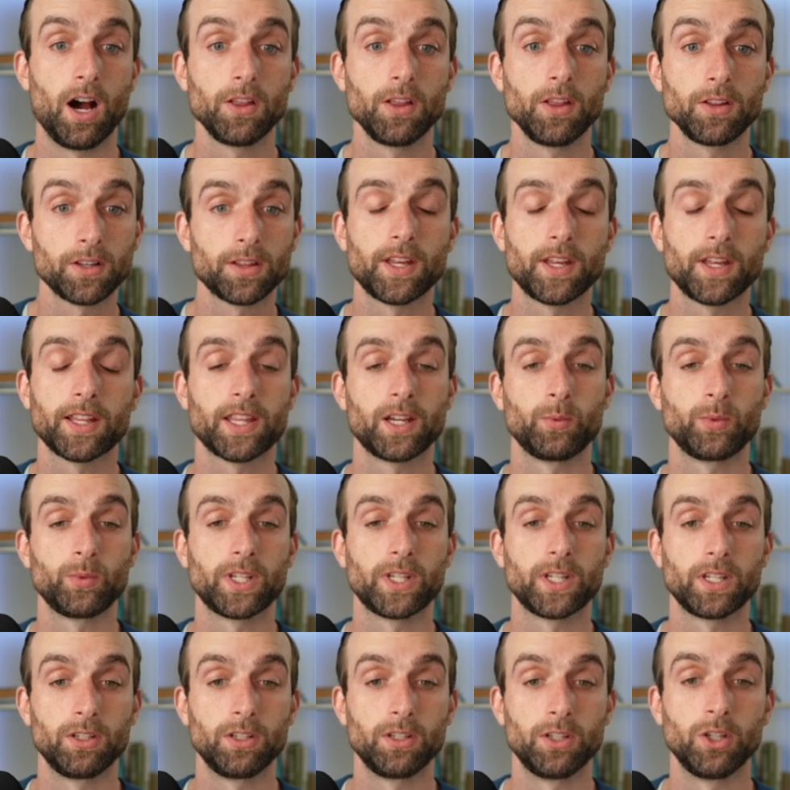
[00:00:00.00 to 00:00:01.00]
other thing that we
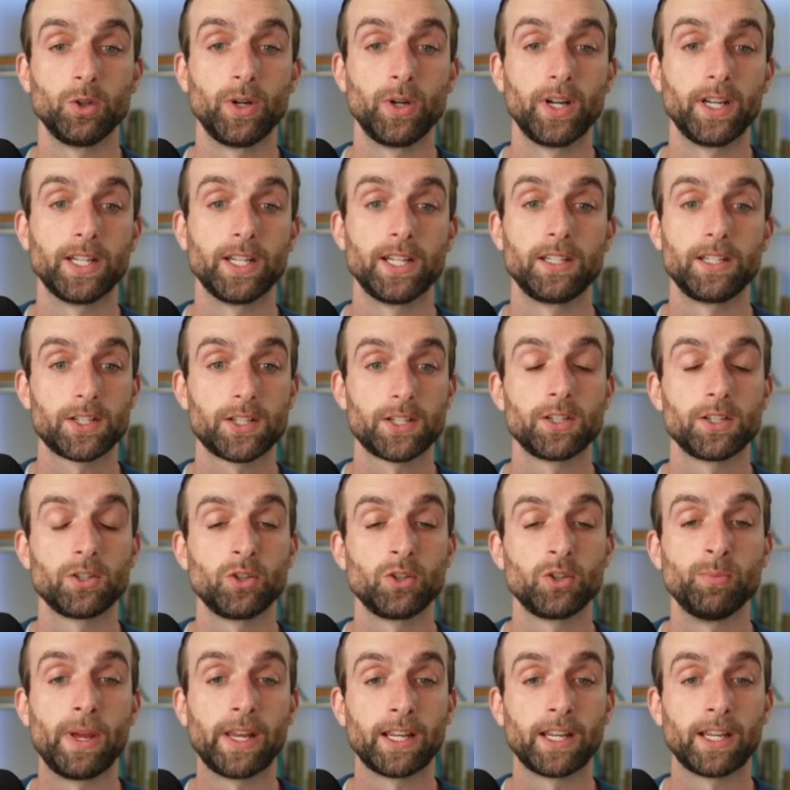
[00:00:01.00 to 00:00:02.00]
can do in addition
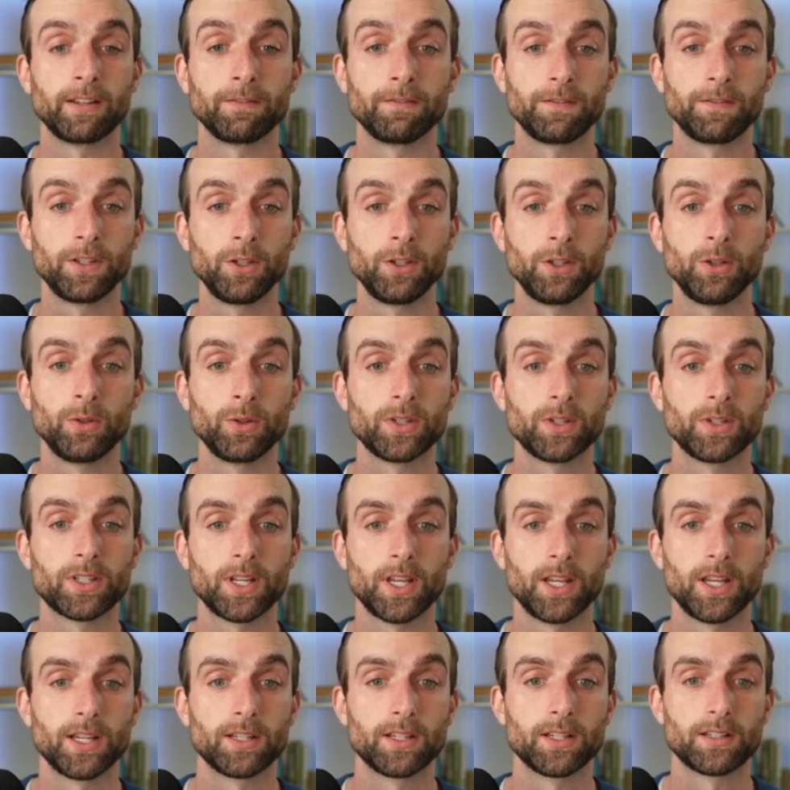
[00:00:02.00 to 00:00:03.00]
to making views
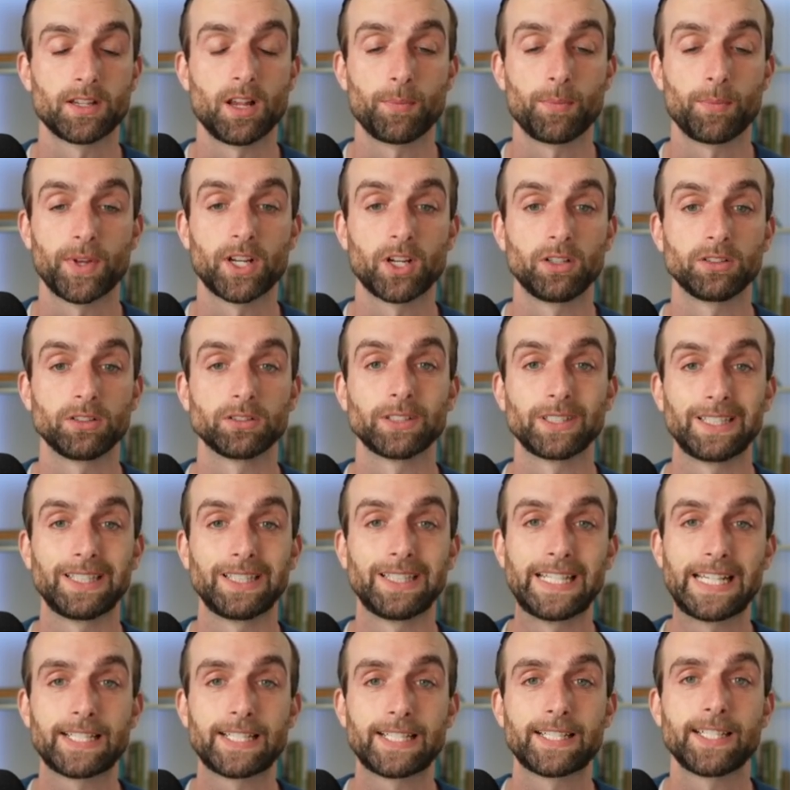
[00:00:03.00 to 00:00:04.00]
is something called
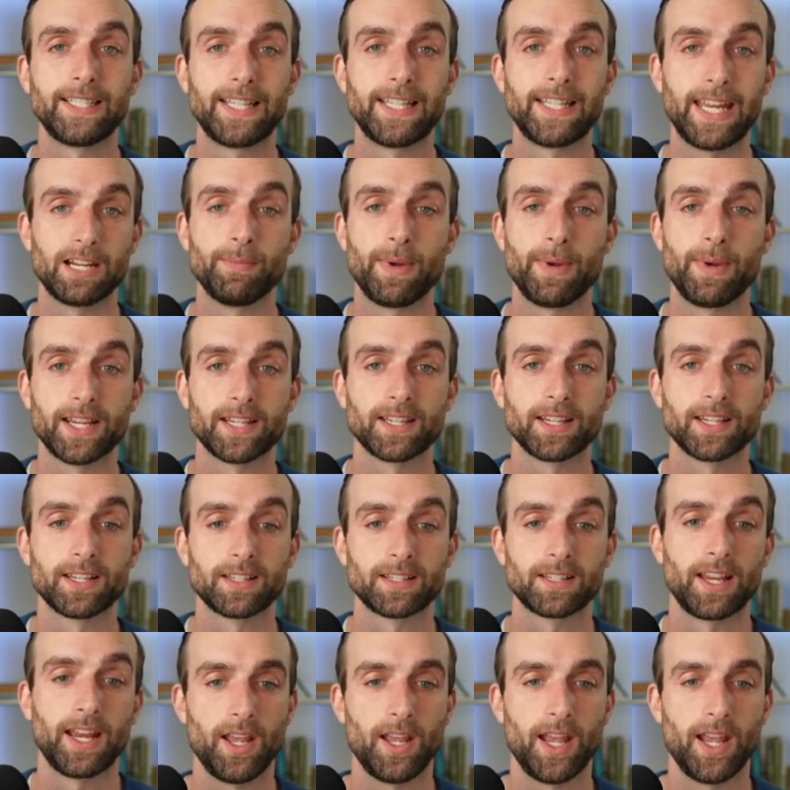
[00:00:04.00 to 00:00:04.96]
linked databases.